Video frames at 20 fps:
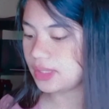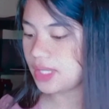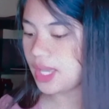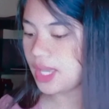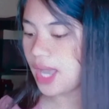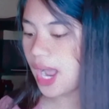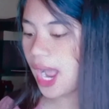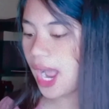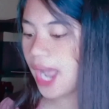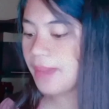
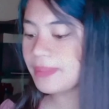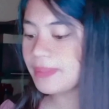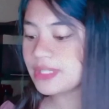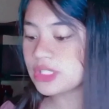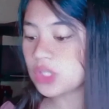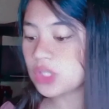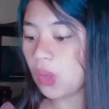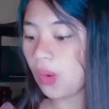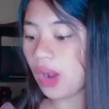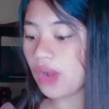I must
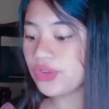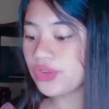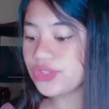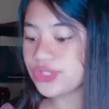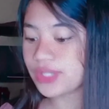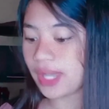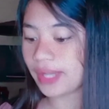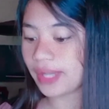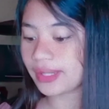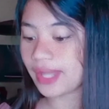go
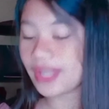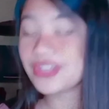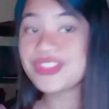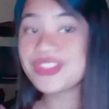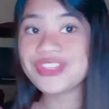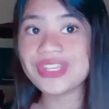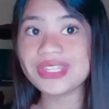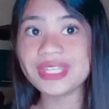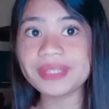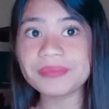outside and
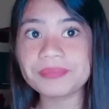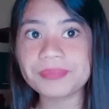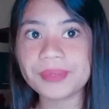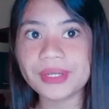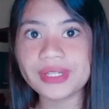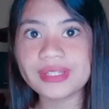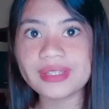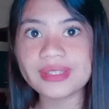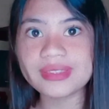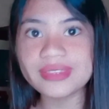see that
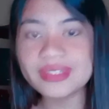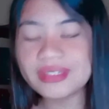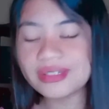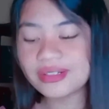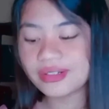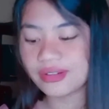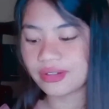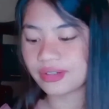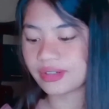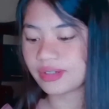bird
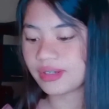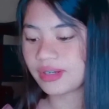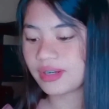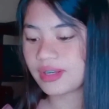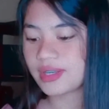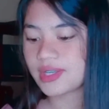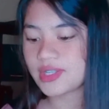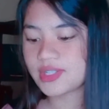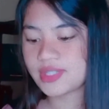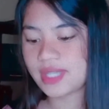nearer,
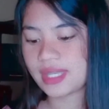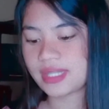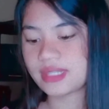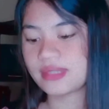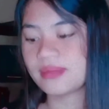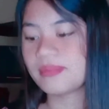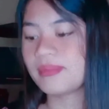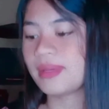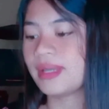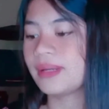said the
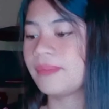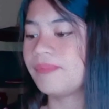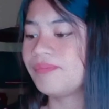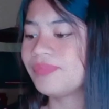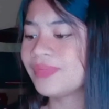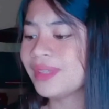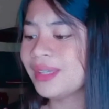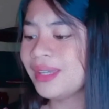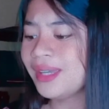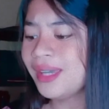man.
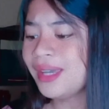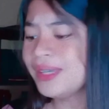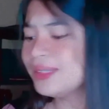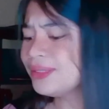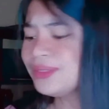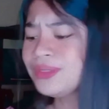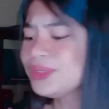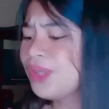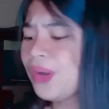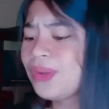
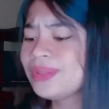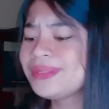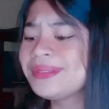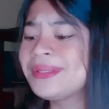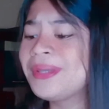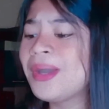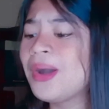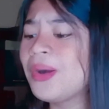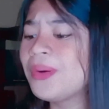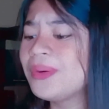Don't
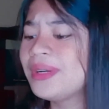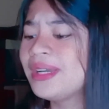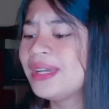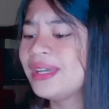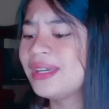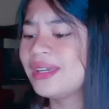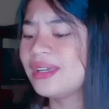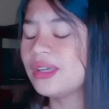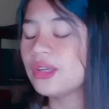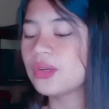go,
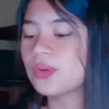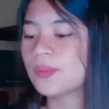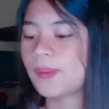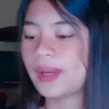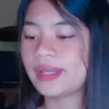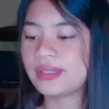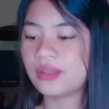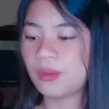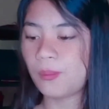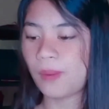cried
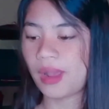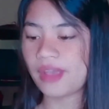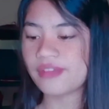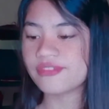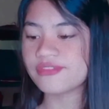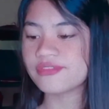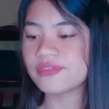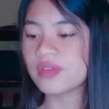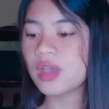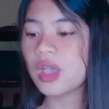the wife.
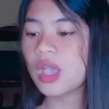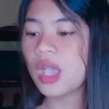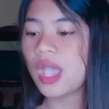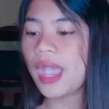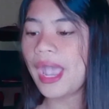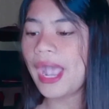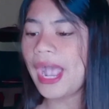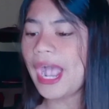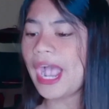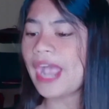
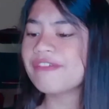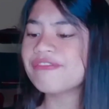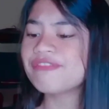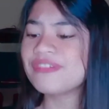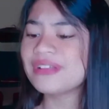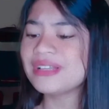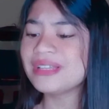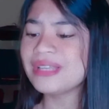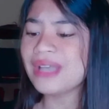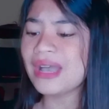I
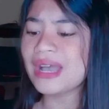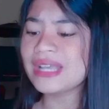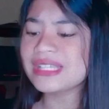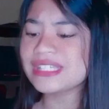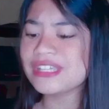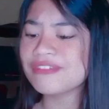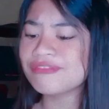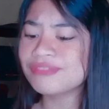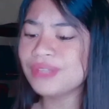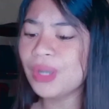feel as
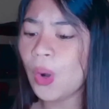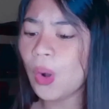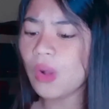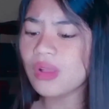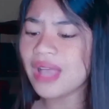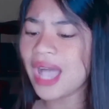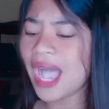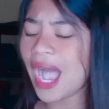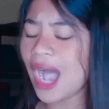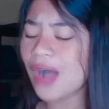if the whole
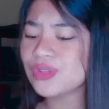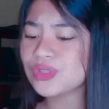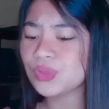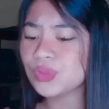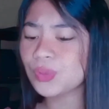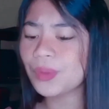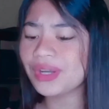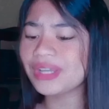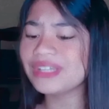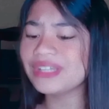house
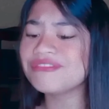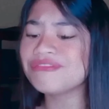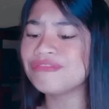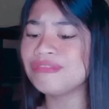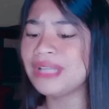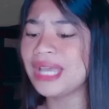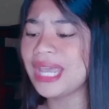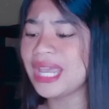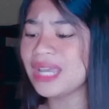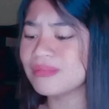were in
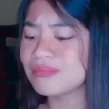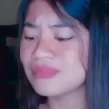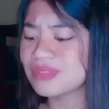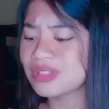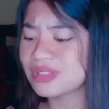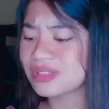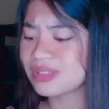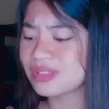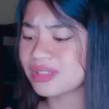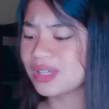
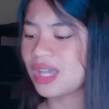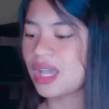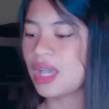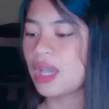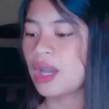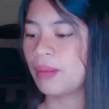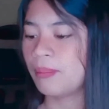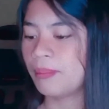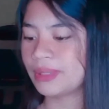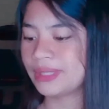flames.
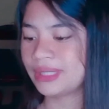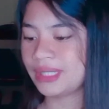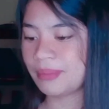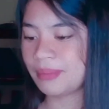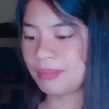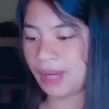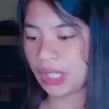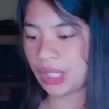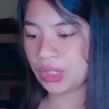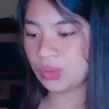But the
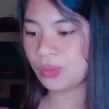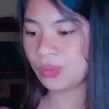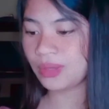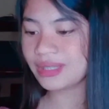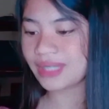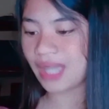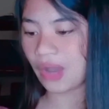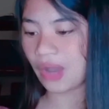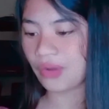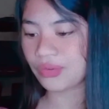man
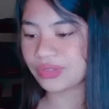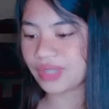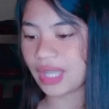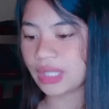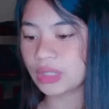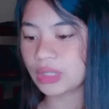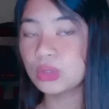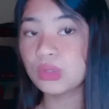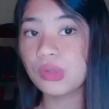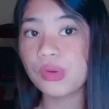went out
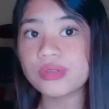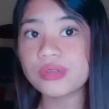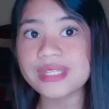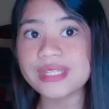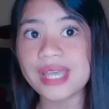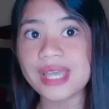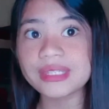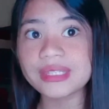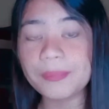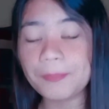and looked
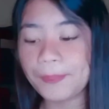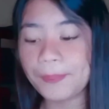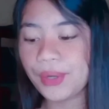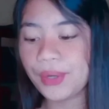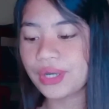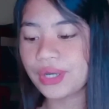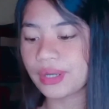at the bird.